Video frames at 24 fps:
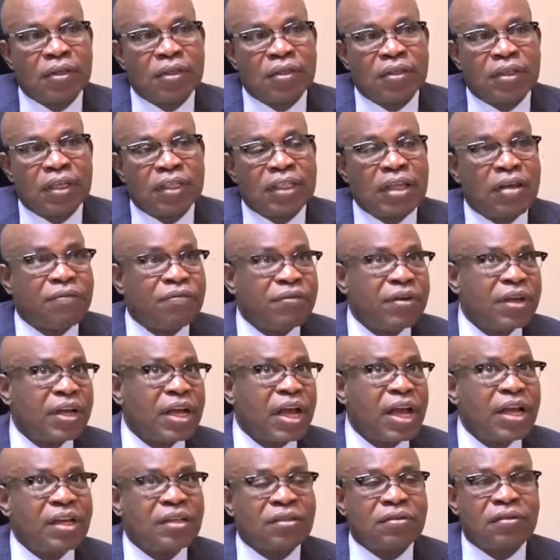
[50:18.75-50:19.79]
South
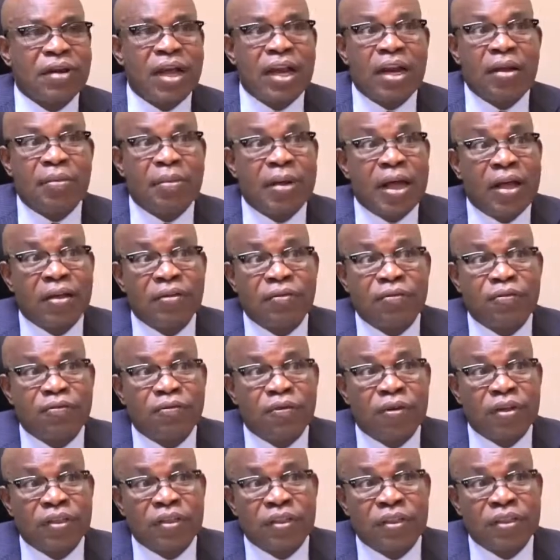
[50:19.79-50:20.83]
Africa is right about
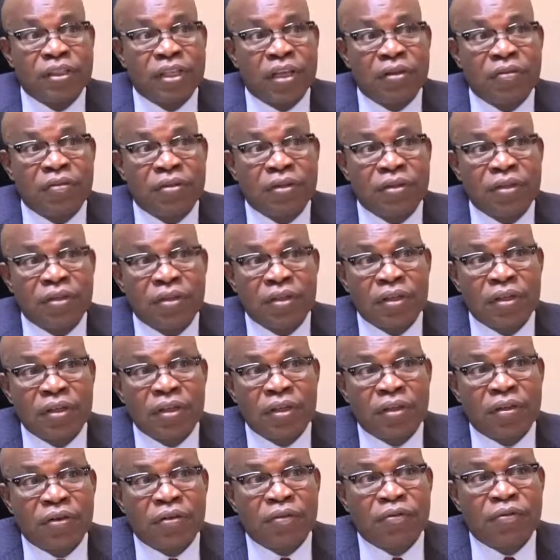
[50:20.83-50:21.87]

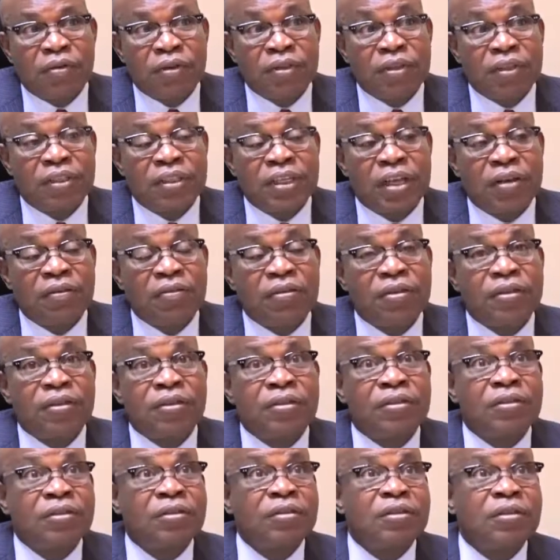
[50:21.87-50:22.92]

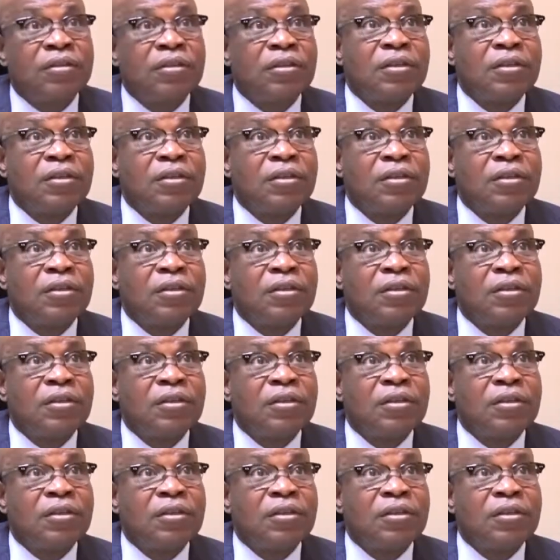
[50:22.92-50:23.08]
47,000